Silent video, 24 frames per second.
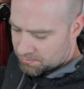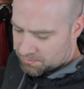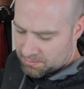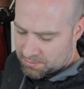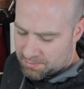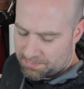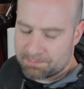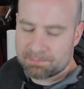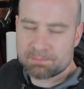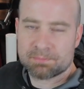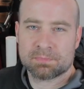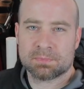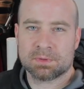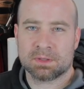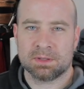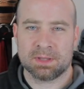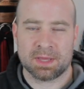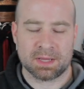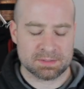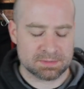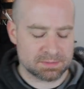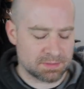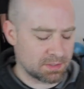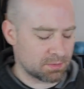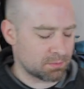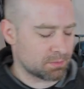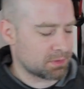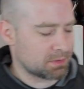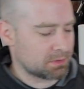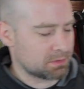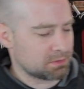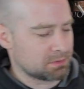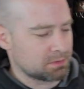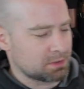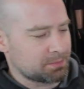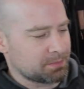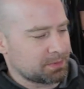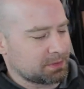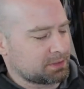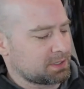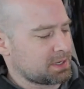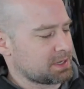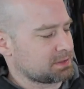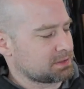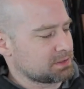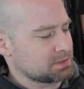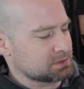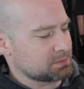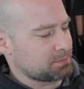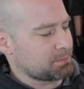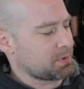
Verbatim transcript: yep. Next thing we're gonna do, I'm gonna take these